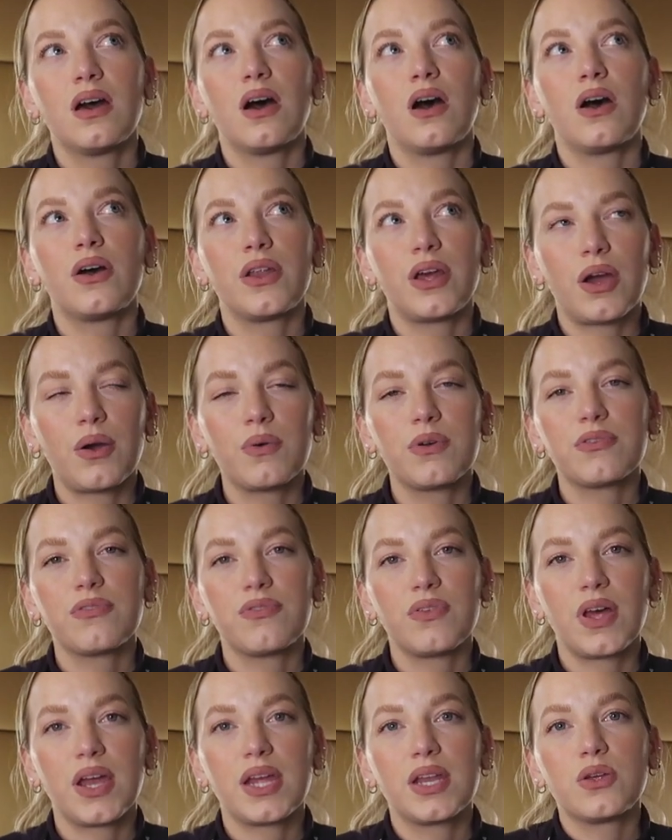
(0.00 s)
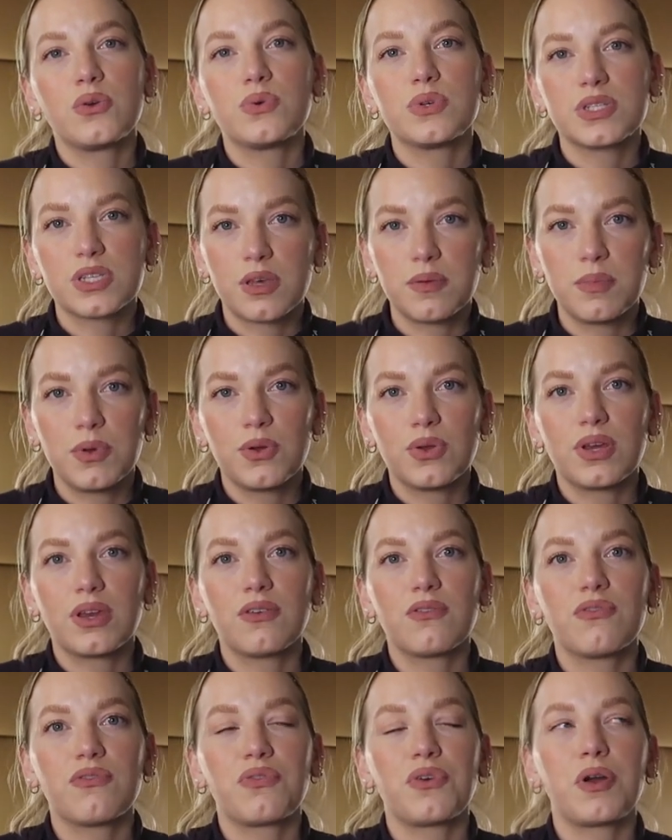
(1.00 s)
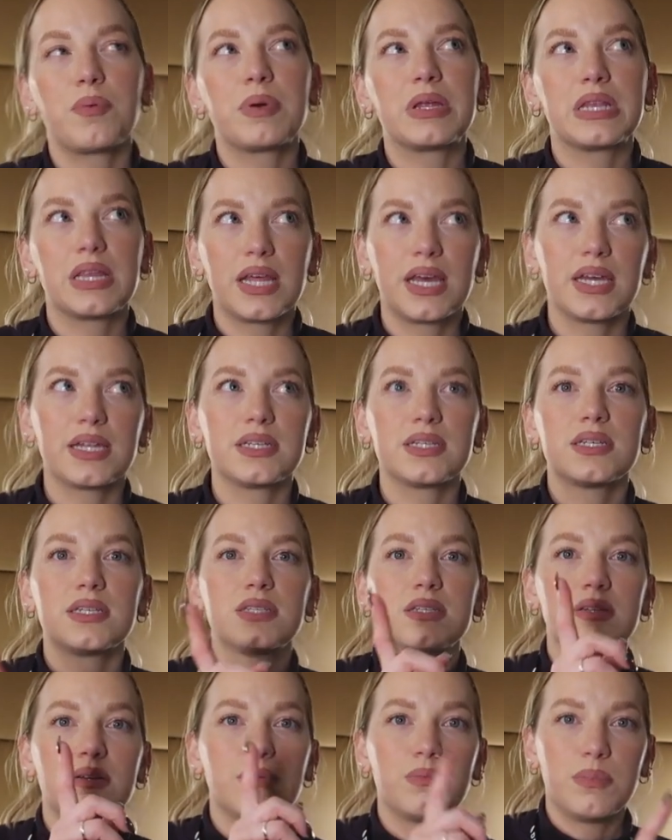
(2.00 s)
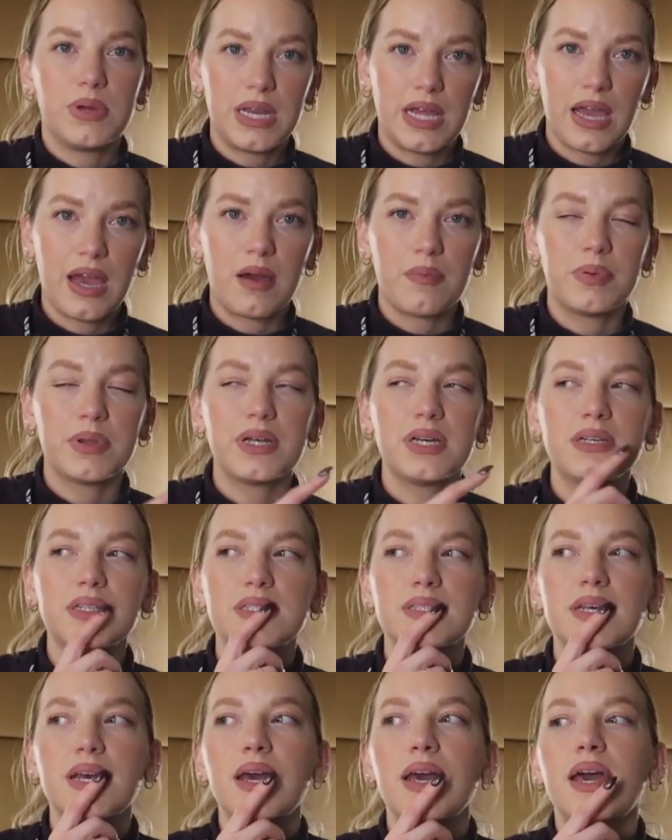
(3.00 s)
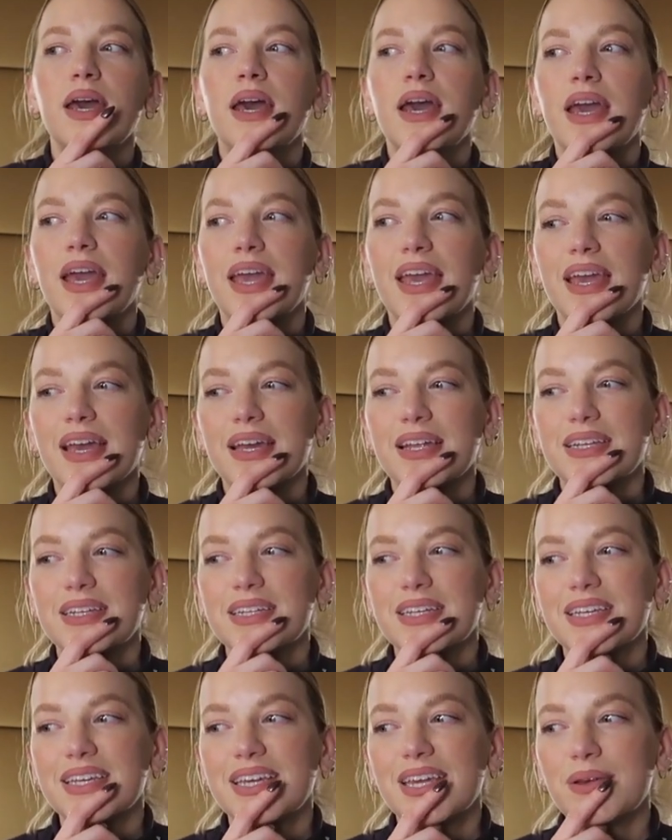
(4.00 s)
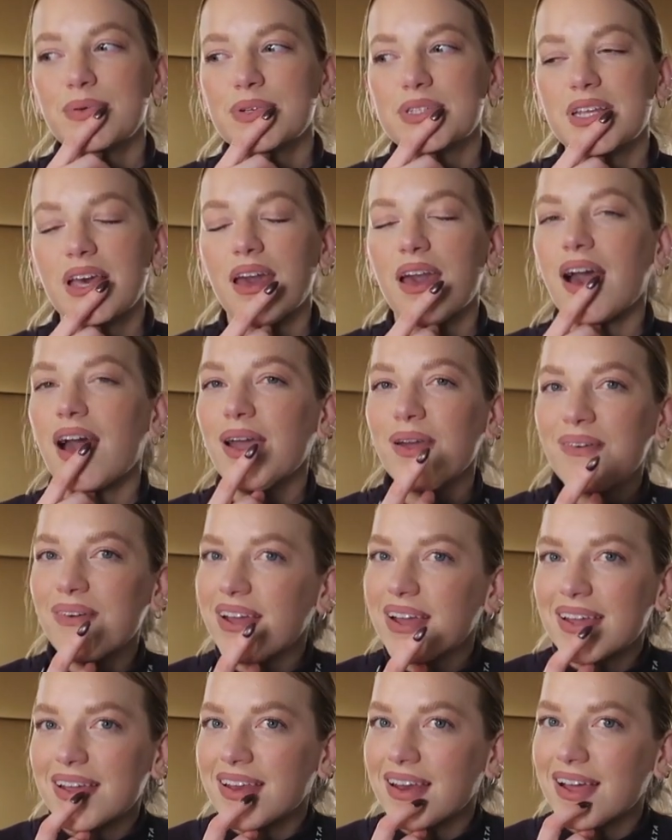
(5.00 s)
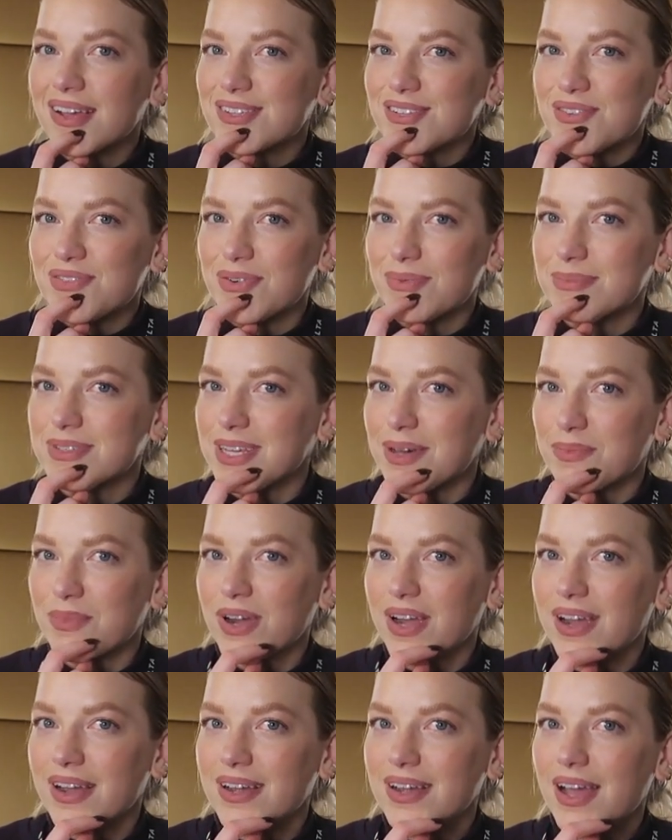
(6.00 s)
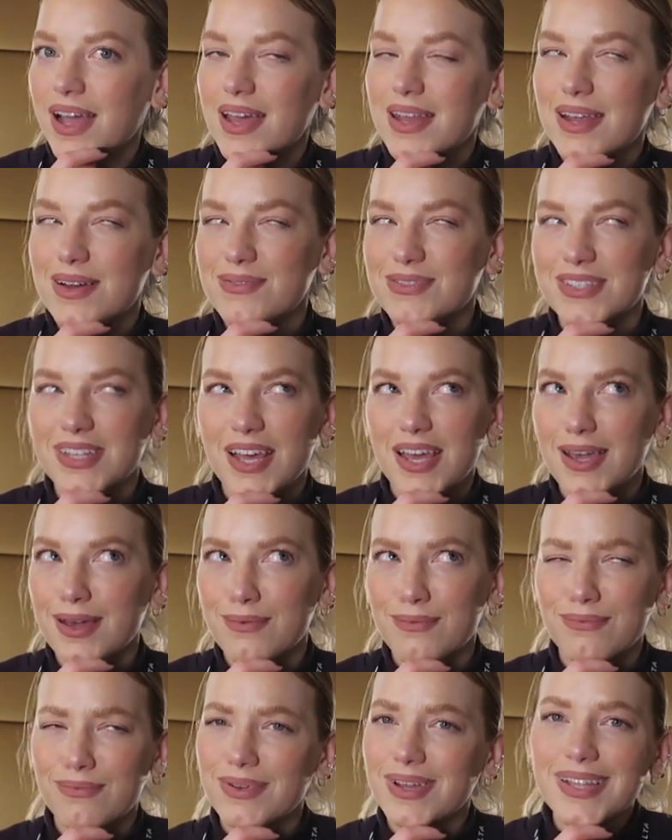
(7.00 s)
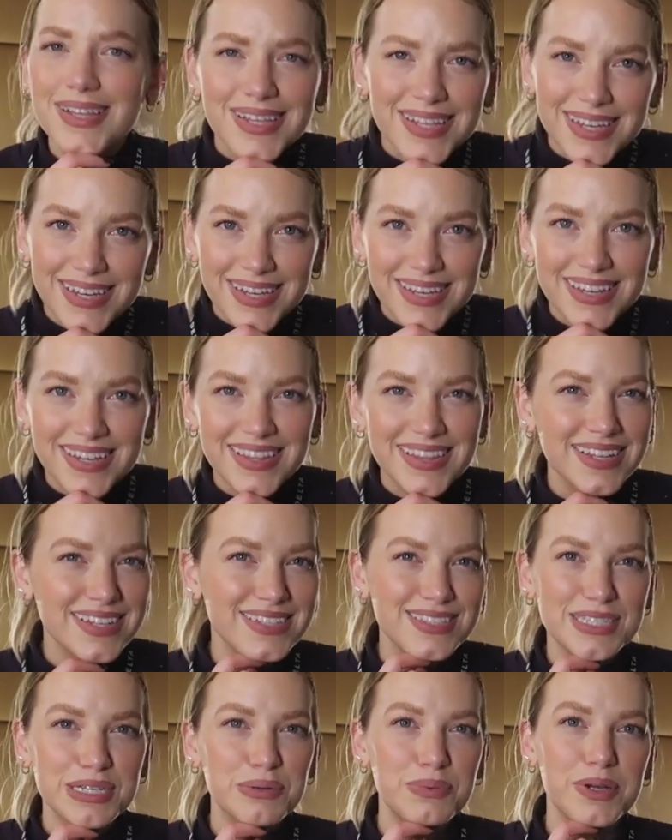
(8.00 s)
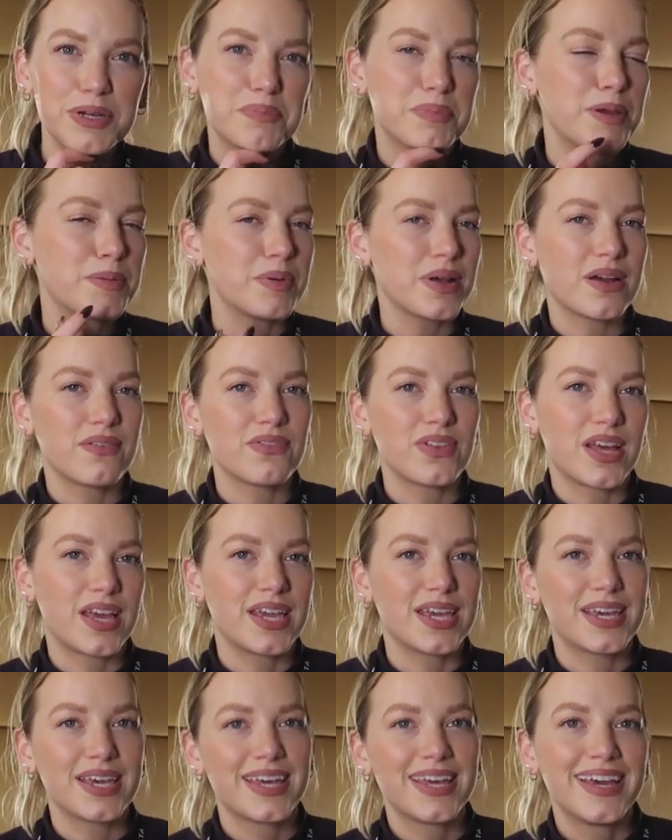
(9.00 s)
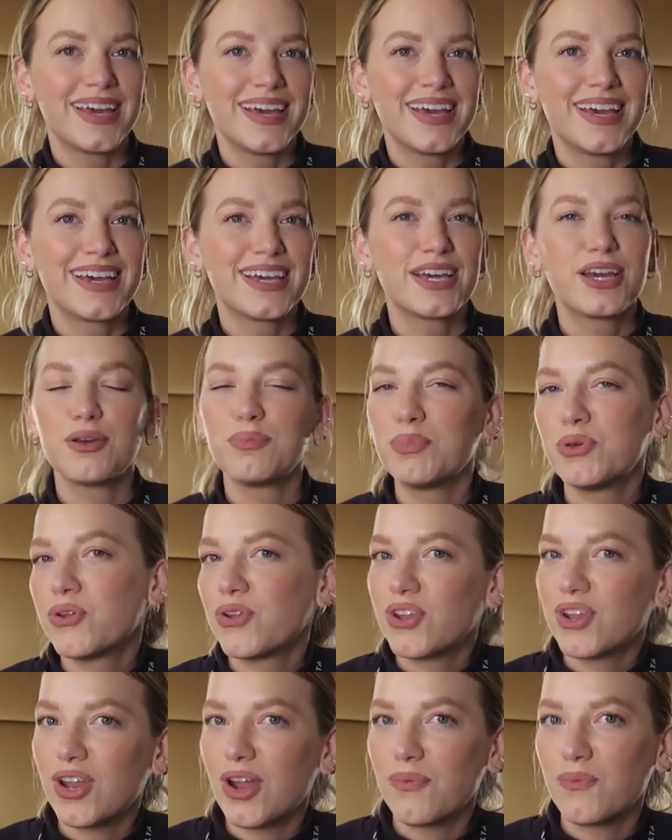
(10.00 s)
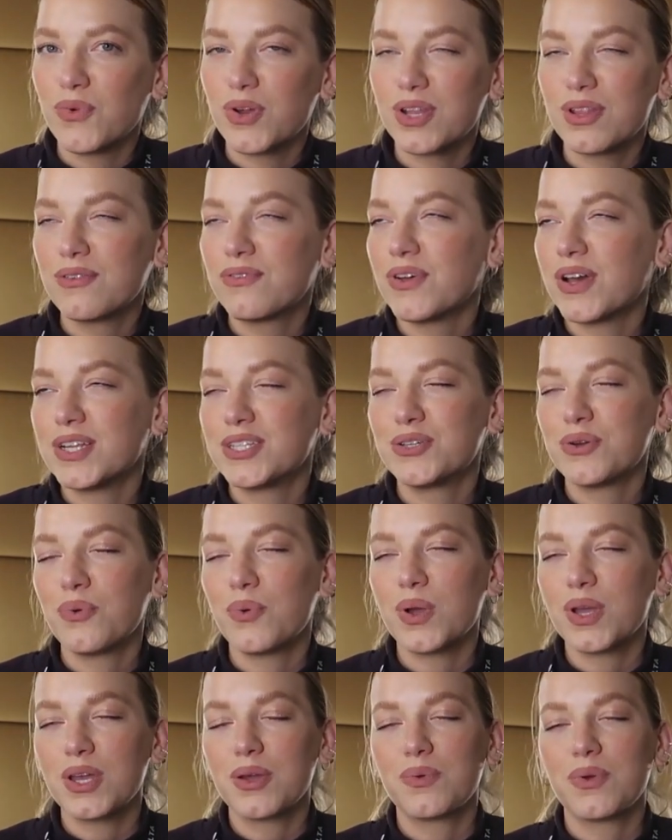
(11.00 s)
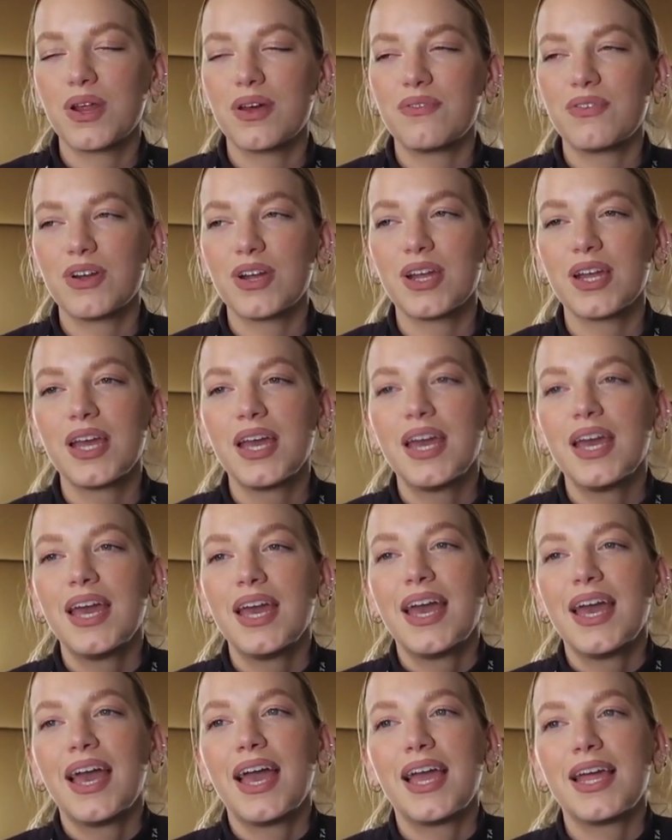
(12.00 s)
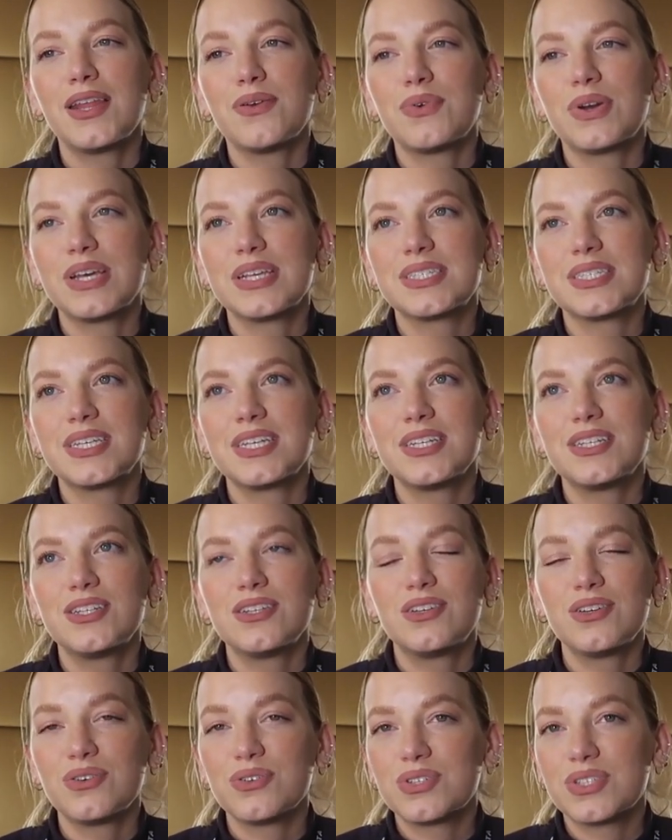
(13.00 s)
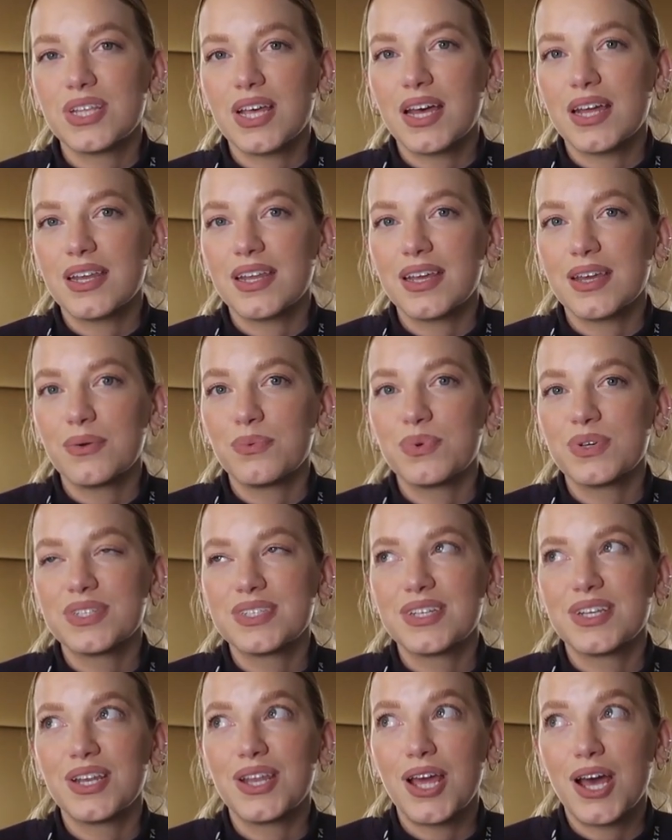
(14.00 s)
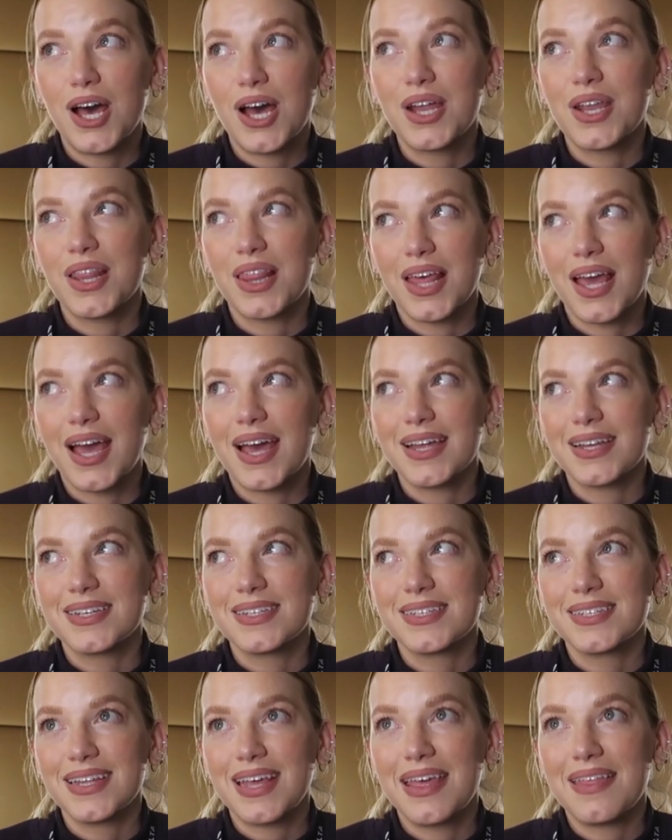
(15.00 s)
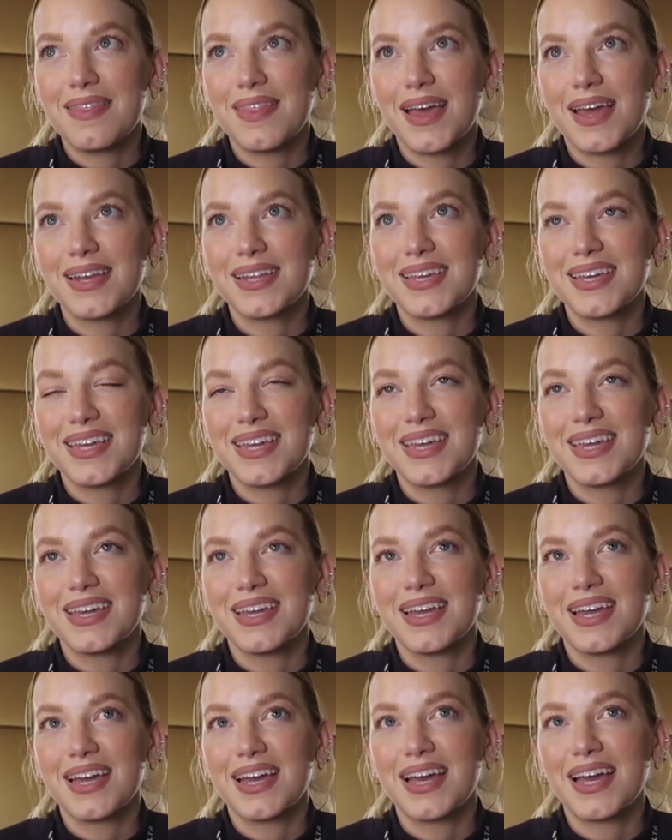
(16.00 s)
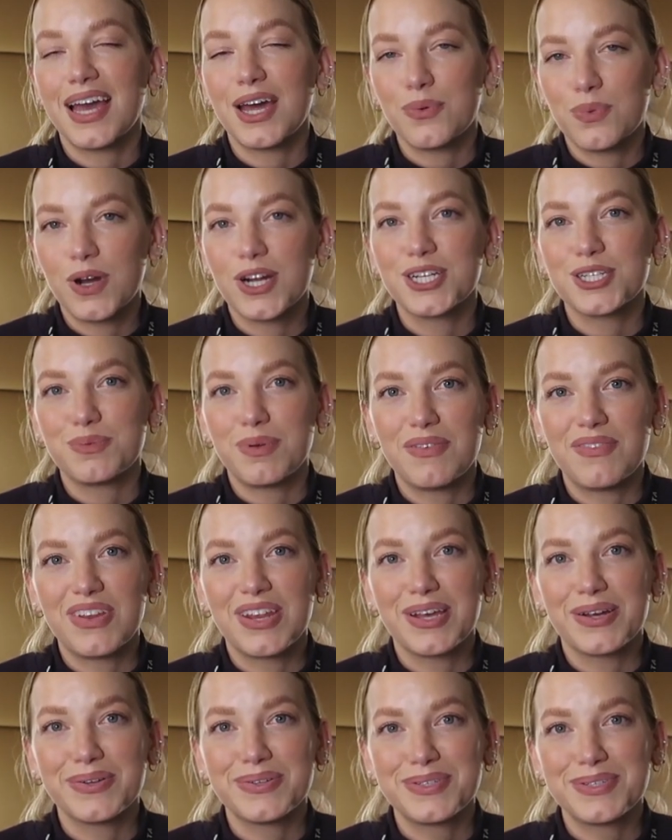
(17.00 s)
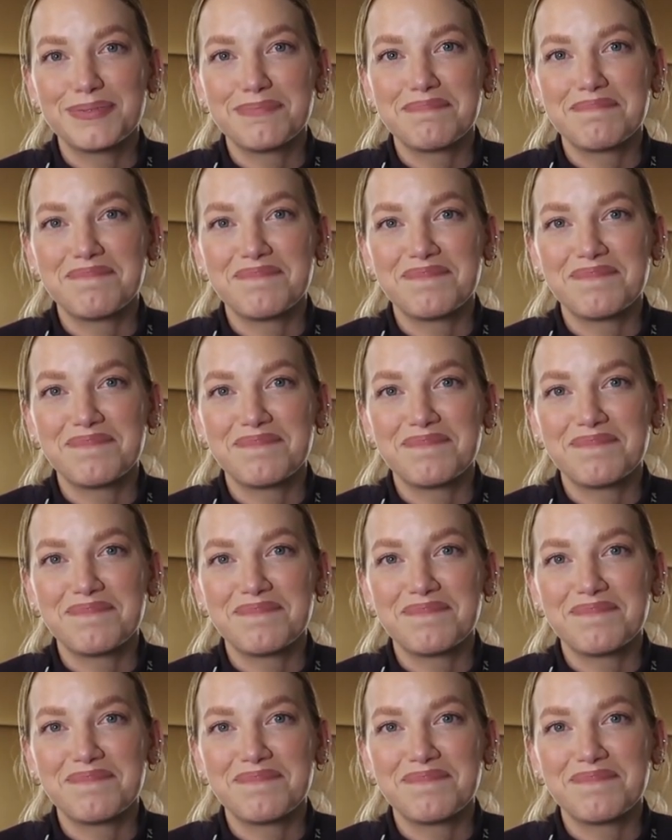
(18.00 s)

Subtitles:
on our flight who was commuting from Atlanta to Minneapolis, and he was like, I recognize you from somewhere. And I was like, really? That's so weird. Maybe I've like commuted on one of the flights you're working or whatever. Anyways, he deduced that it was not that, and that he had watched my videos.